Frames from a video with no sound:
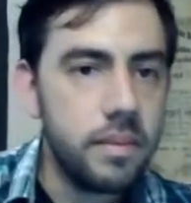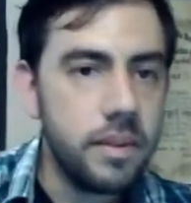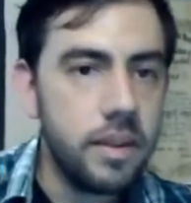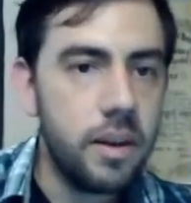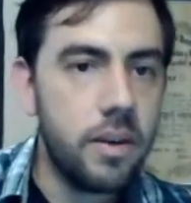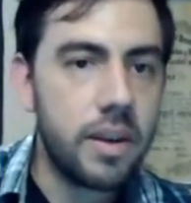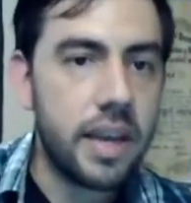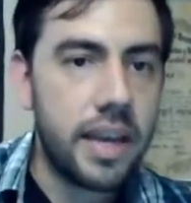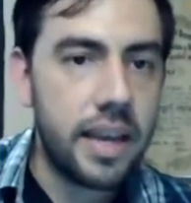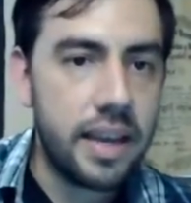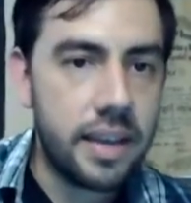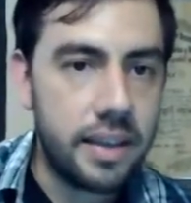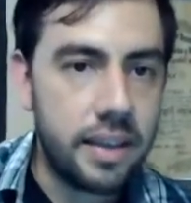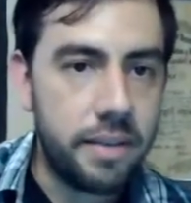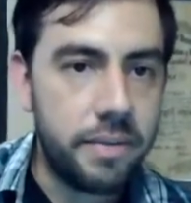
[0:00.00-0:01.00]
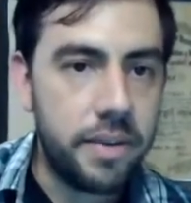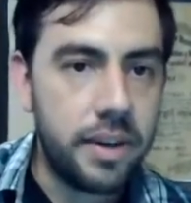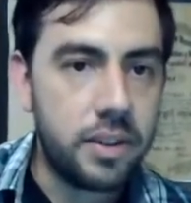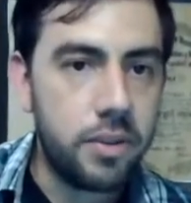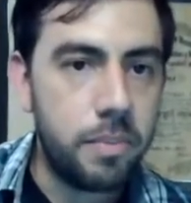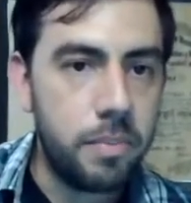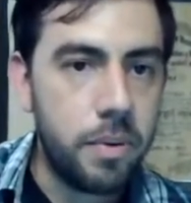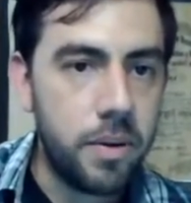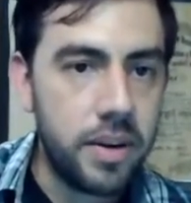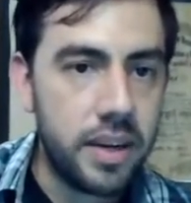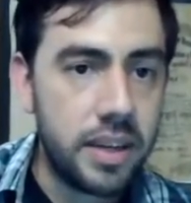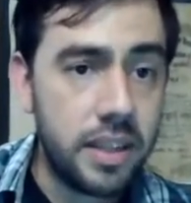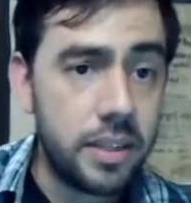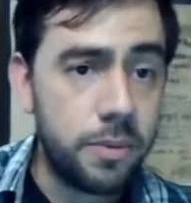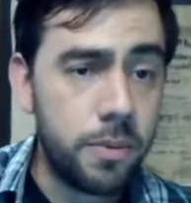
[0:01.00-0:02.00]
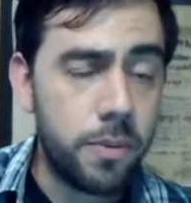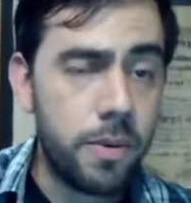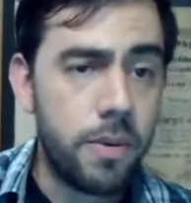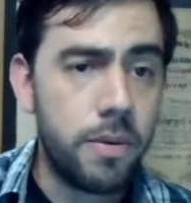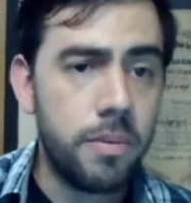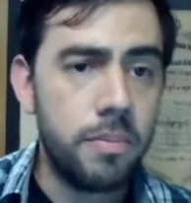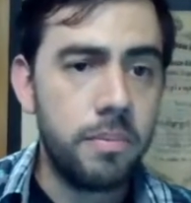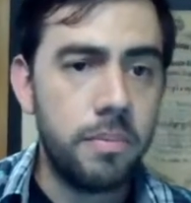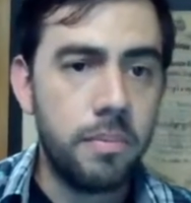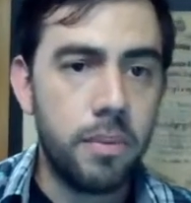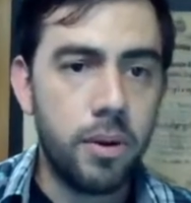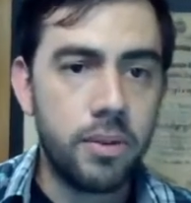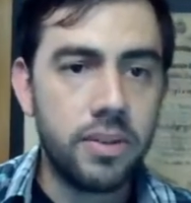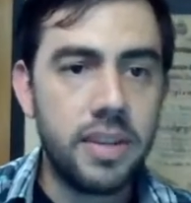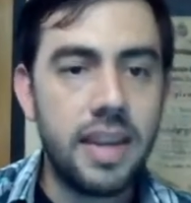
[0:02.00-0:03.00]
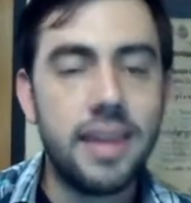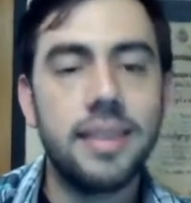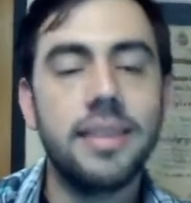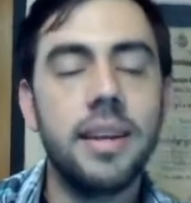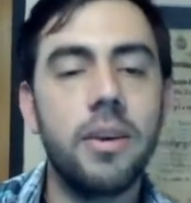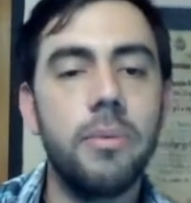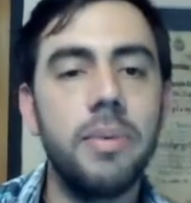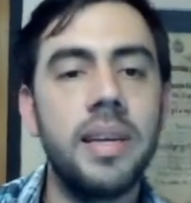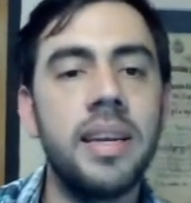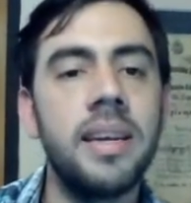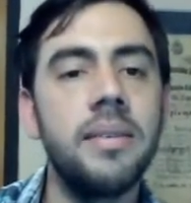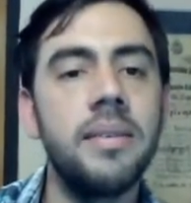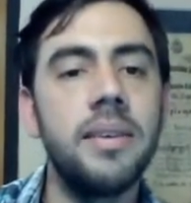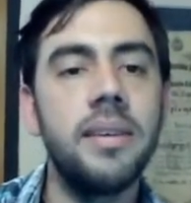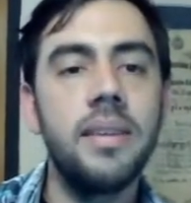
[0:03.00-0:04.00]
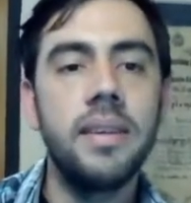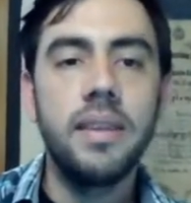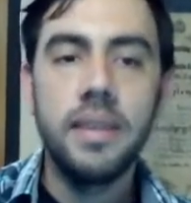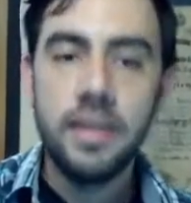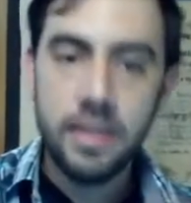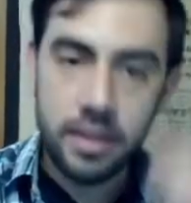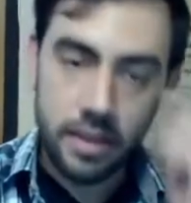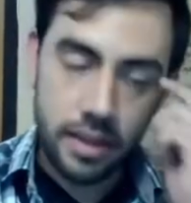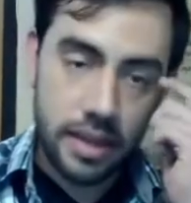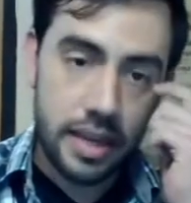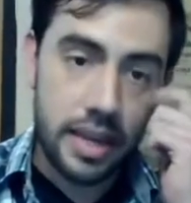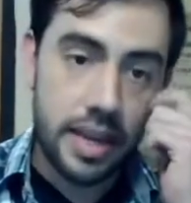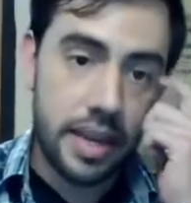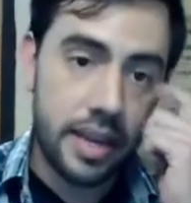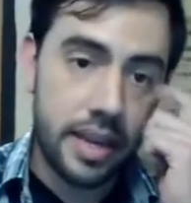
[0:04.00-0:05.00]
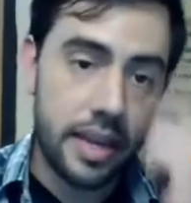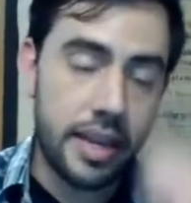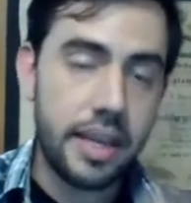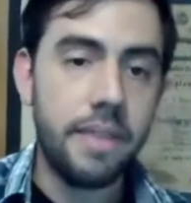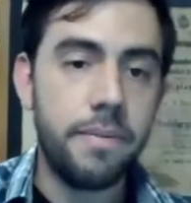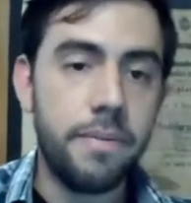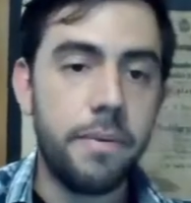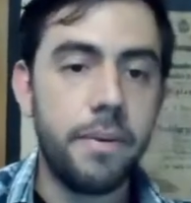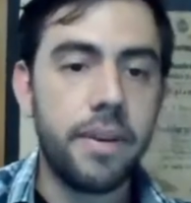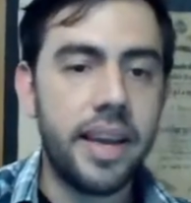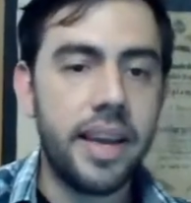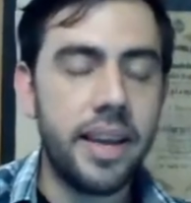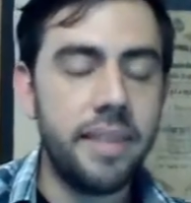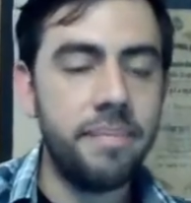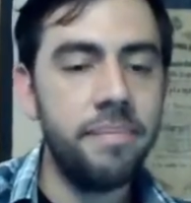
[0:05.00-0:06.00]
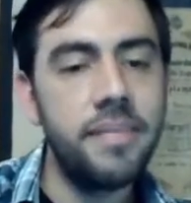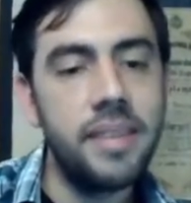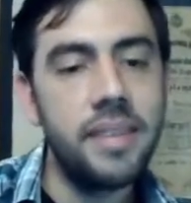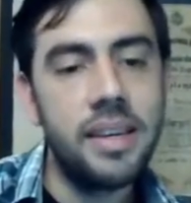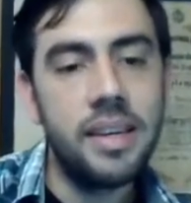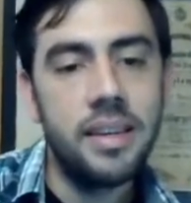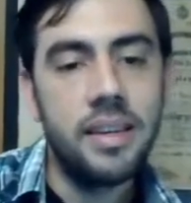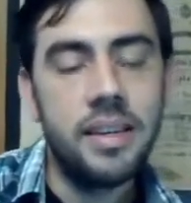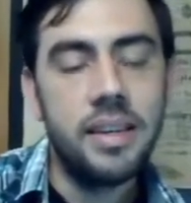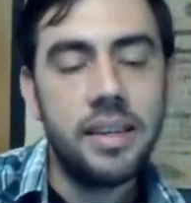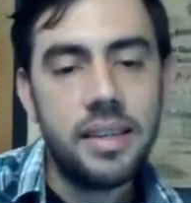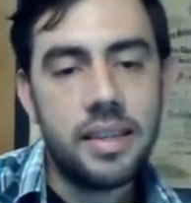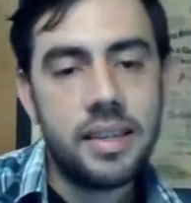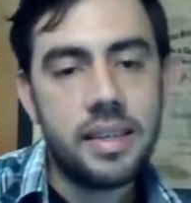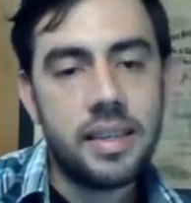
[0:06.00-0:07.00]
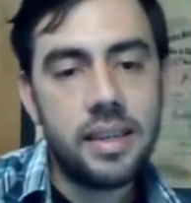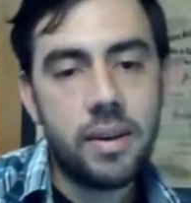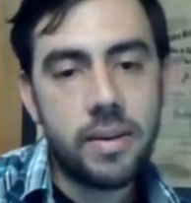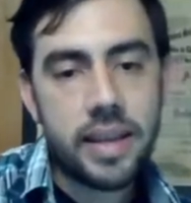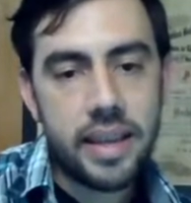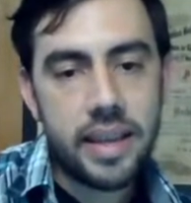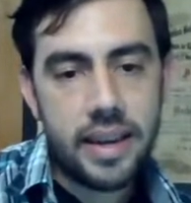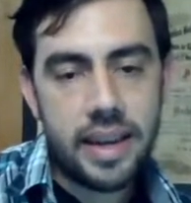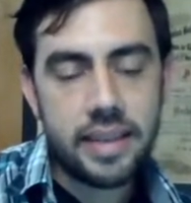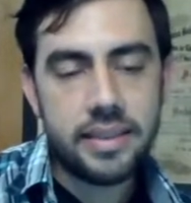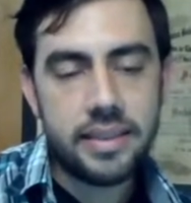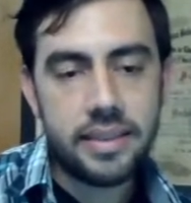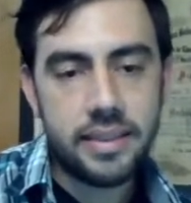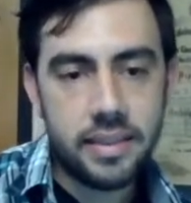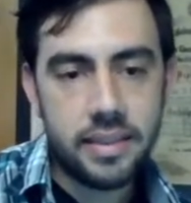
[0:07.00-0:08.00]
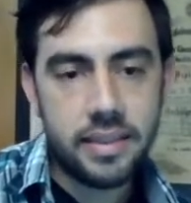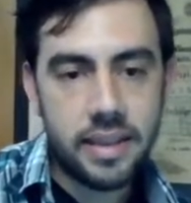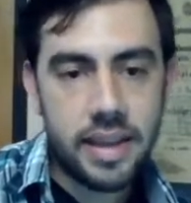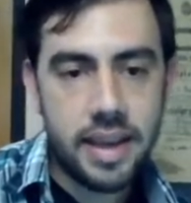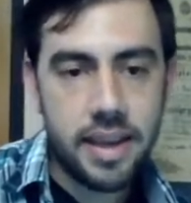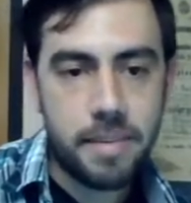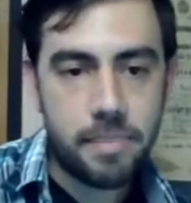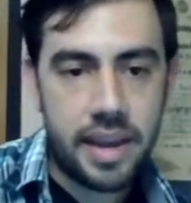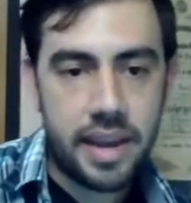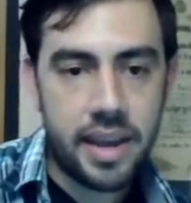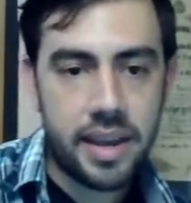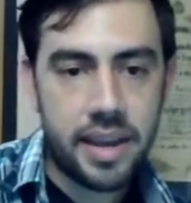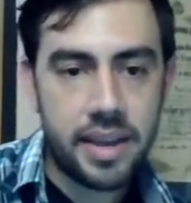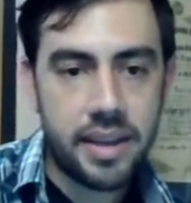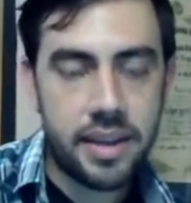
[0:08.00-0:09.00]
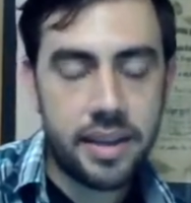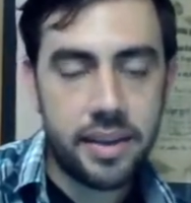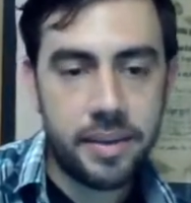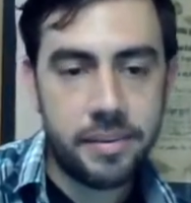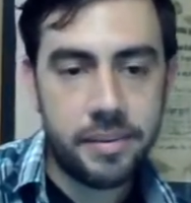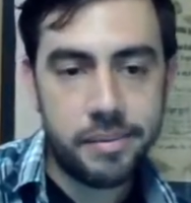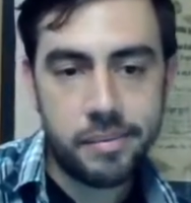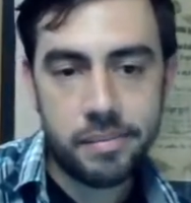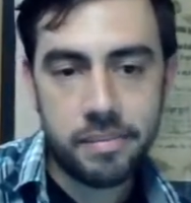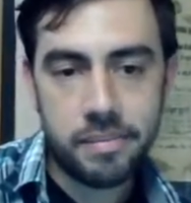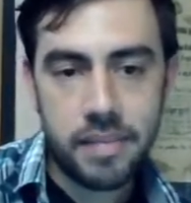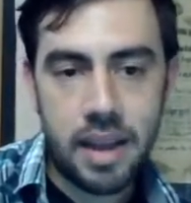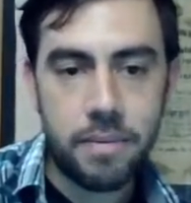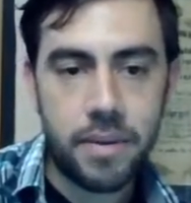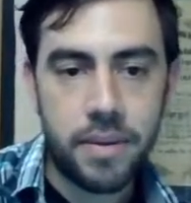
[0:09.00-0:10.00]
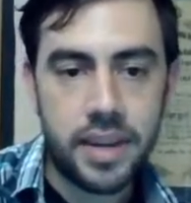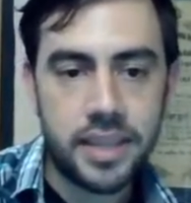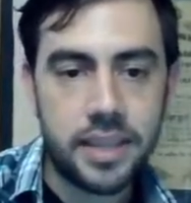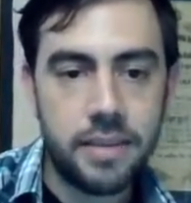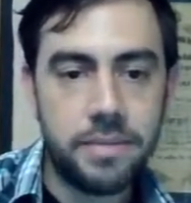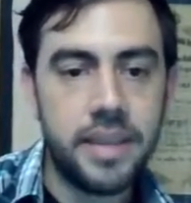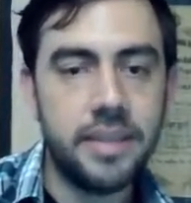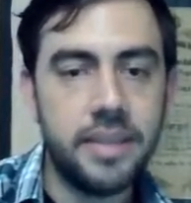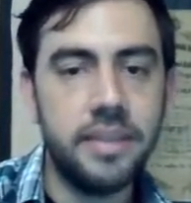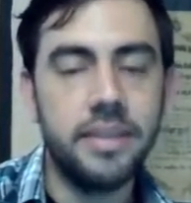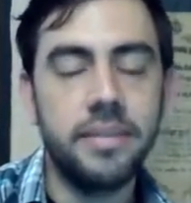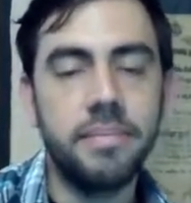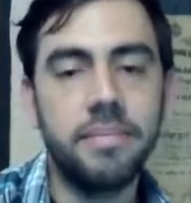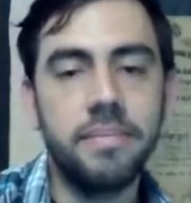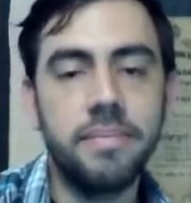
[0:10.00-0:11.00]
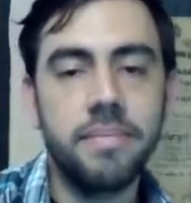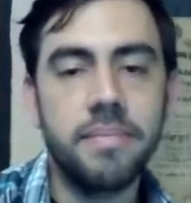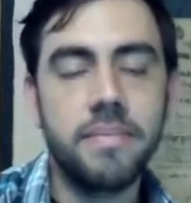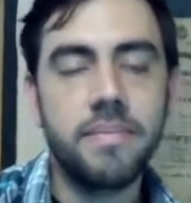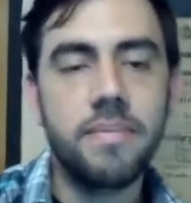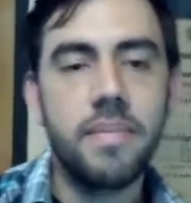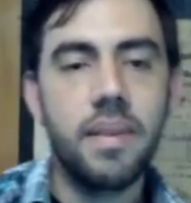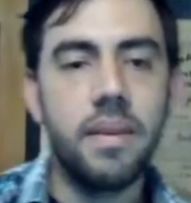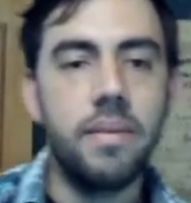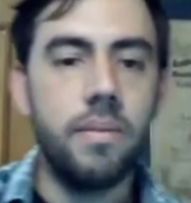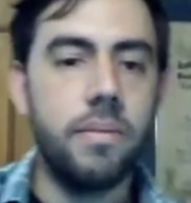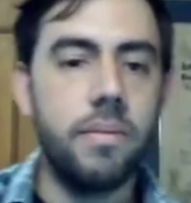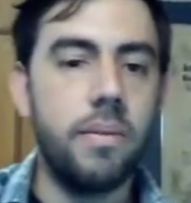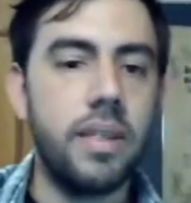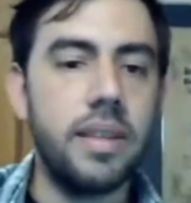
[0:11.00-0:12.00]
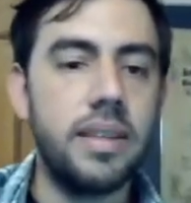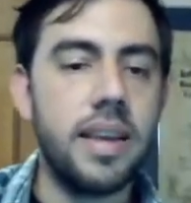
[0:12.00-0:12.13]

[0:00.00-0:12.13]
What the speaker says: Okay, the first opponent is from Bosnia and Herzegovina, E4 game. Okay, let's play a French defense for this